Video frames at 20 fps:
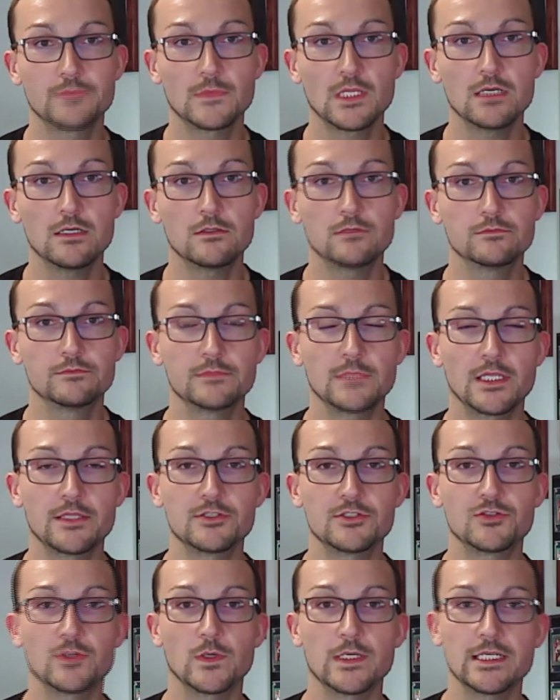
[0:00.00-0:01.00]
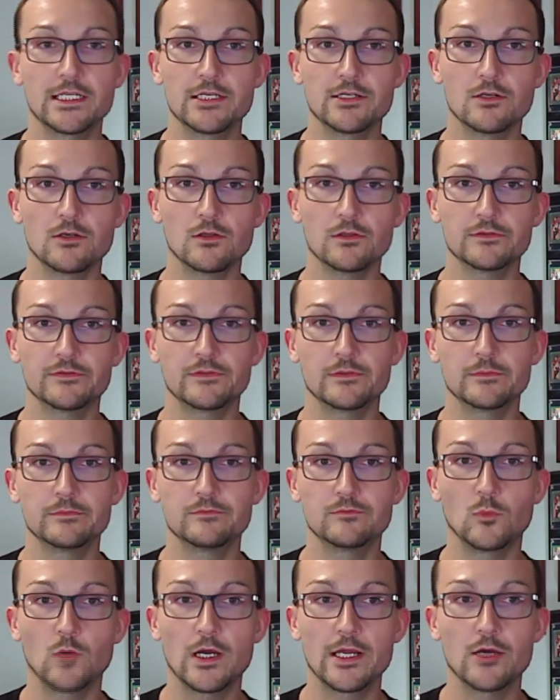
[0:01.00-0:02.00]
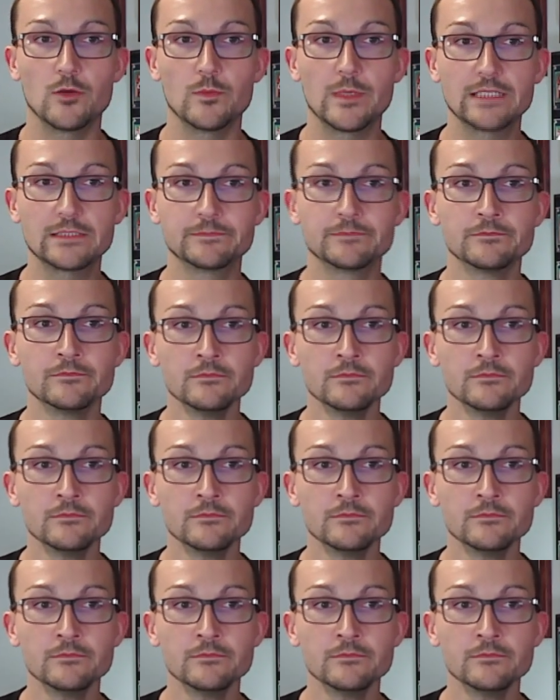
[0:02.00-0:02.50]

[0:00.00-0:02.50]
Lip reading: Oh, another 20-year-old from Wyoming.